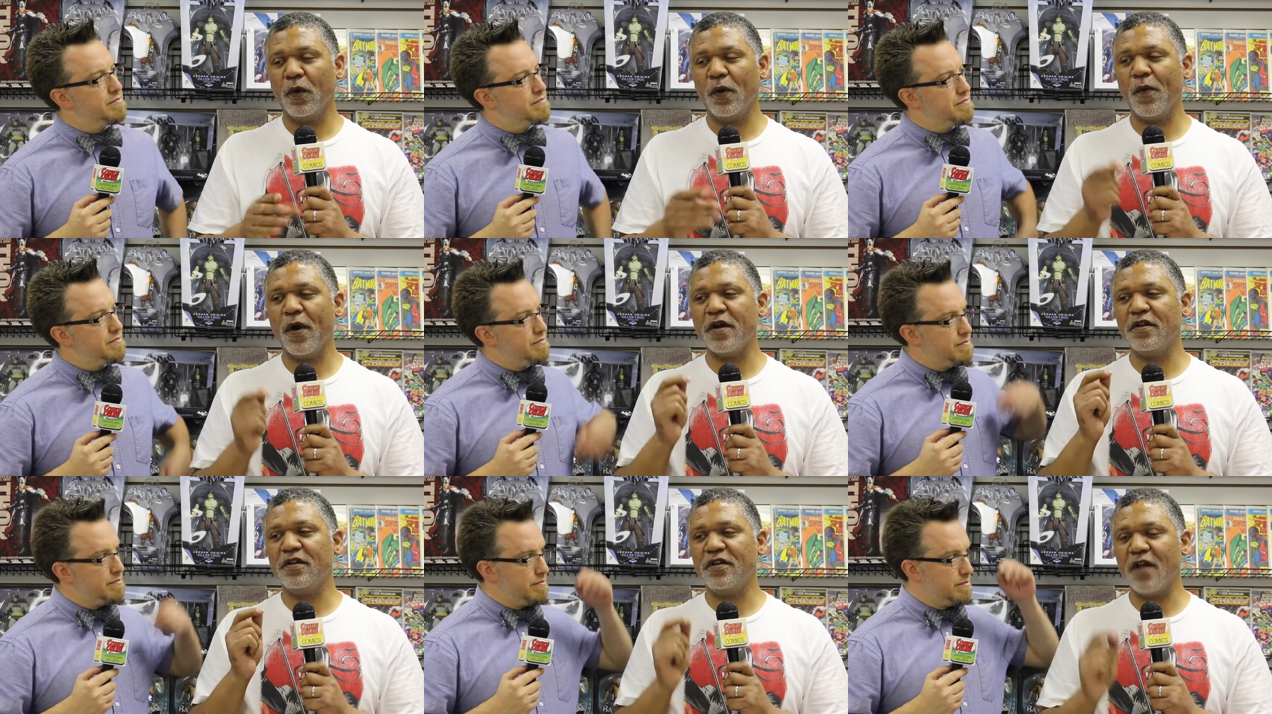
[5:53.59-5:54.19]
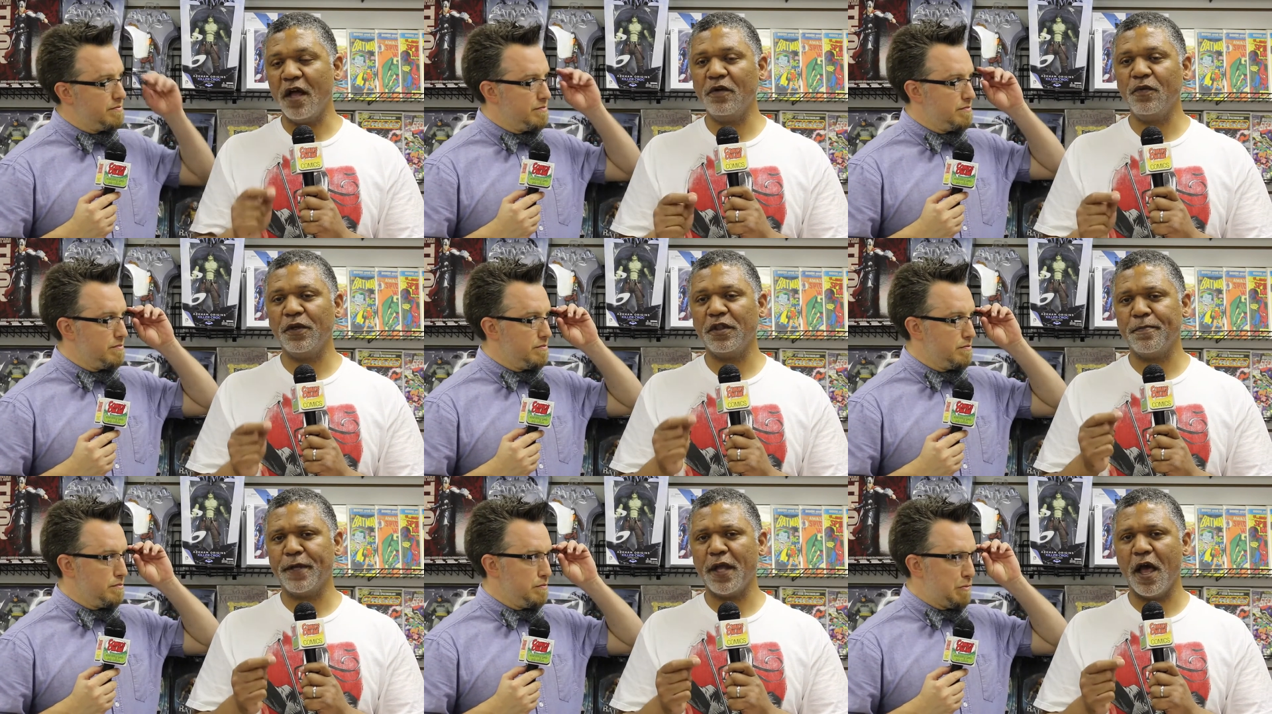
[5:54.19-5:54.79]
Speaker 1: we weren't done
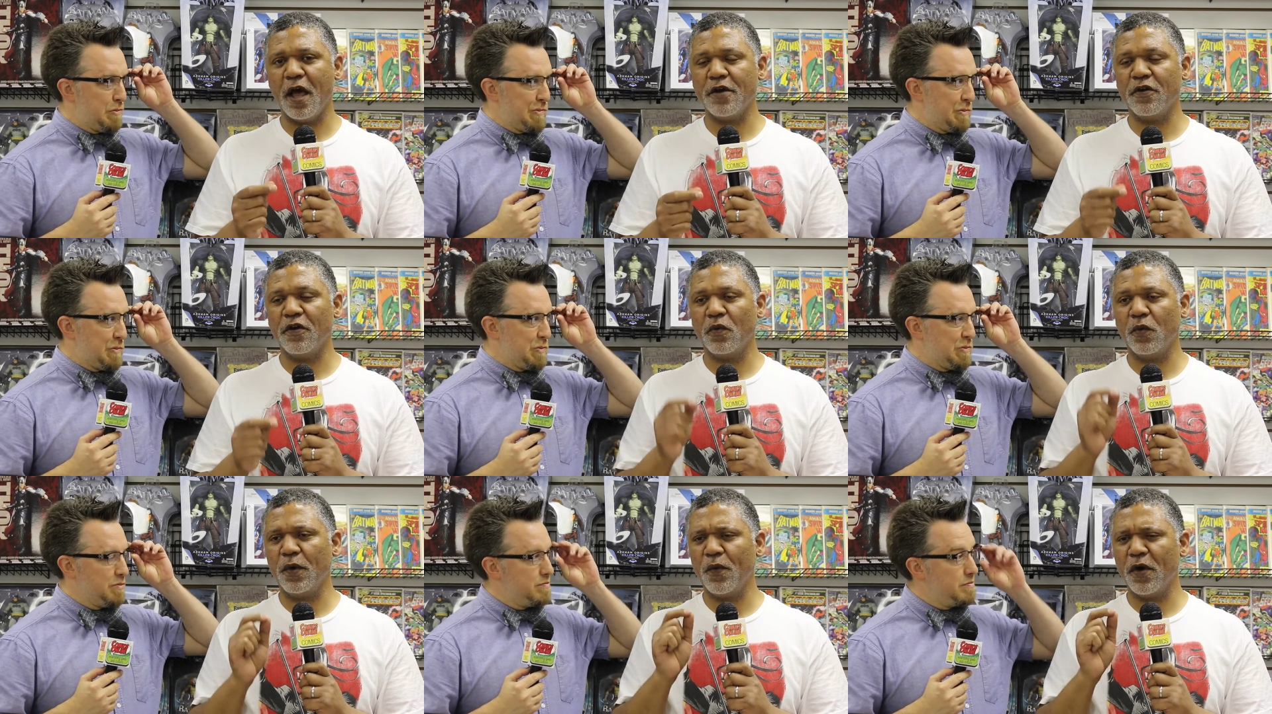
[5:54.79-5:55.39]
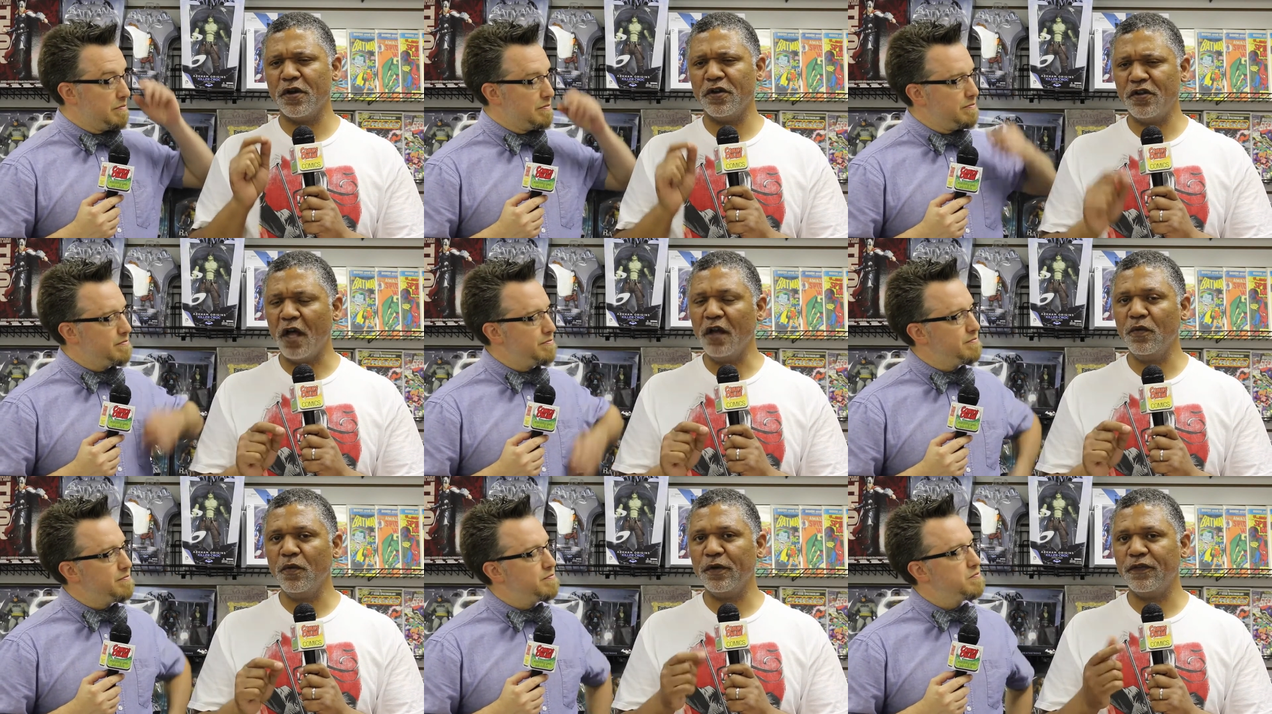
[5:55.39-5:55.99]
with the Beyonder, we weren't
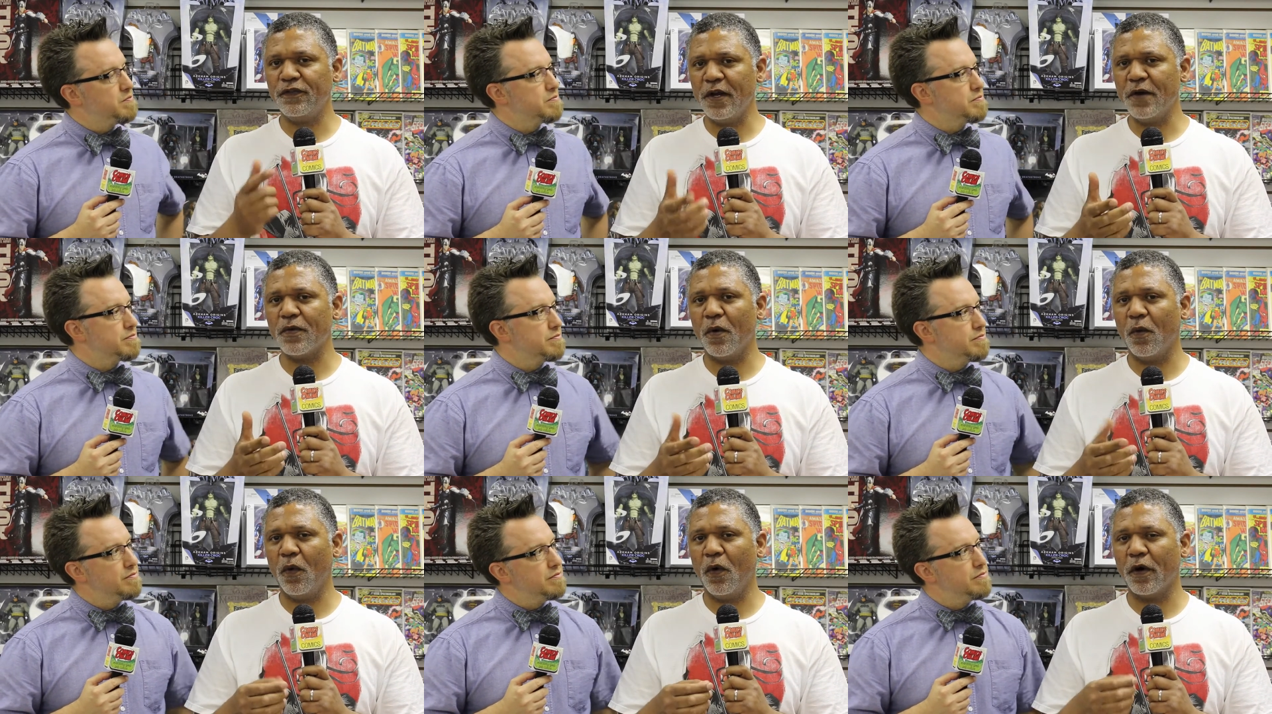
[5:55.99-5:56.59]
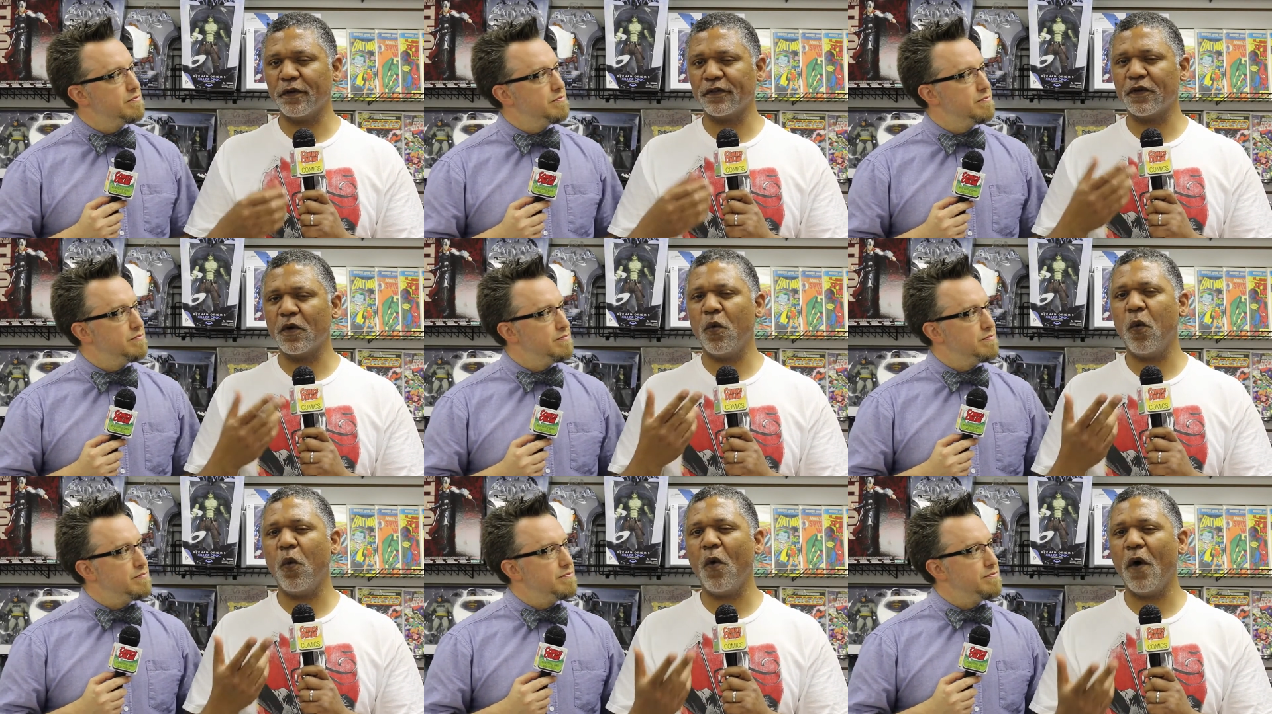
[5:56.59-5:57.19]
done with Secret Wars
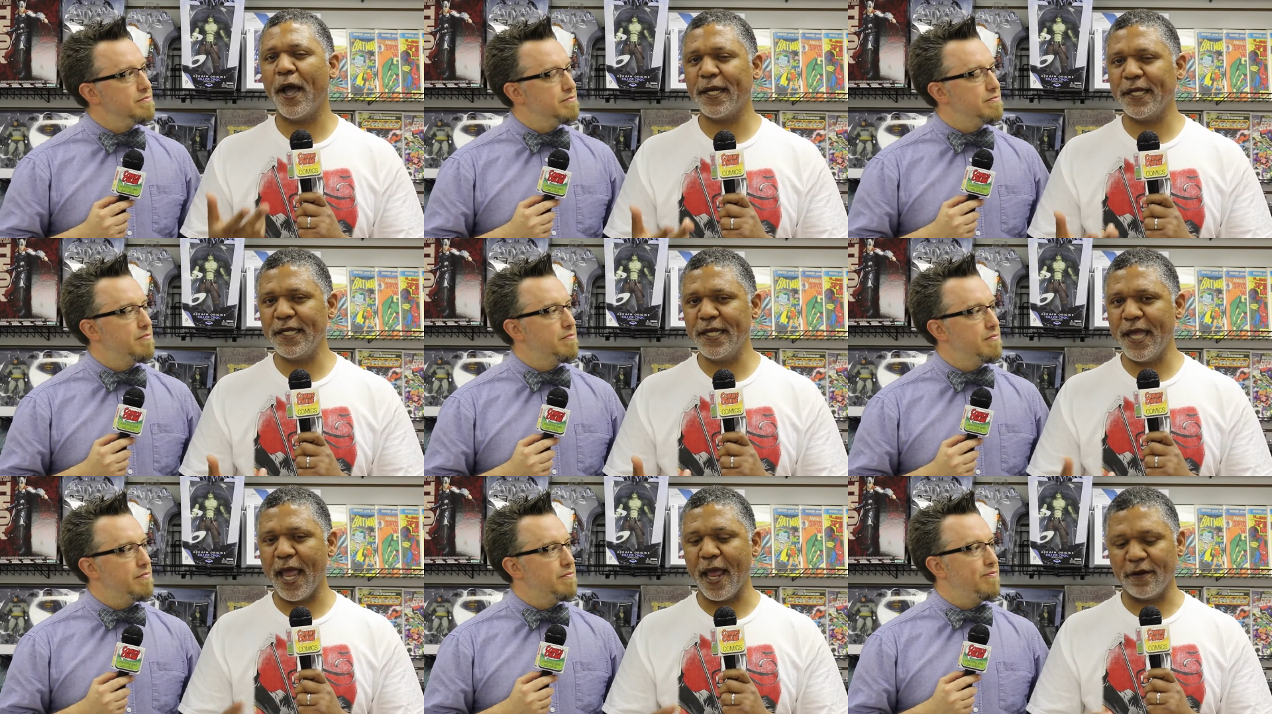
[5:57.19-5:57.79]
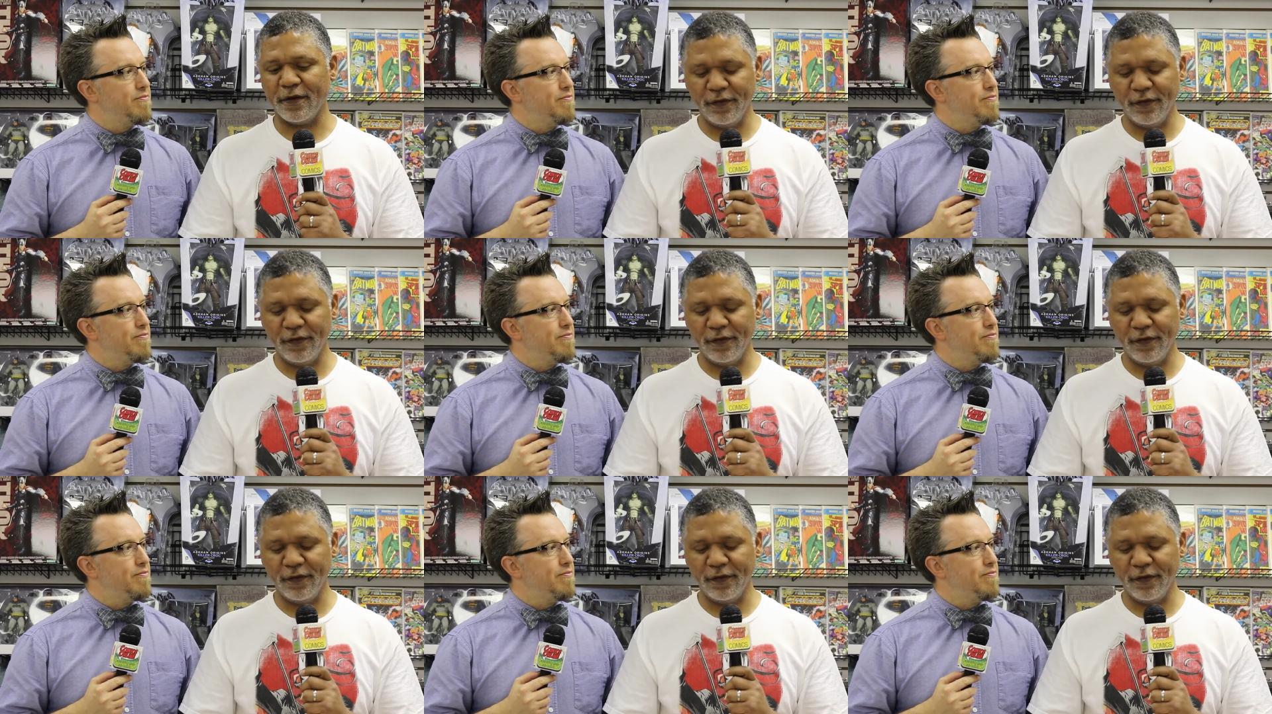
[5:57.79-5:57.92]
quite yet.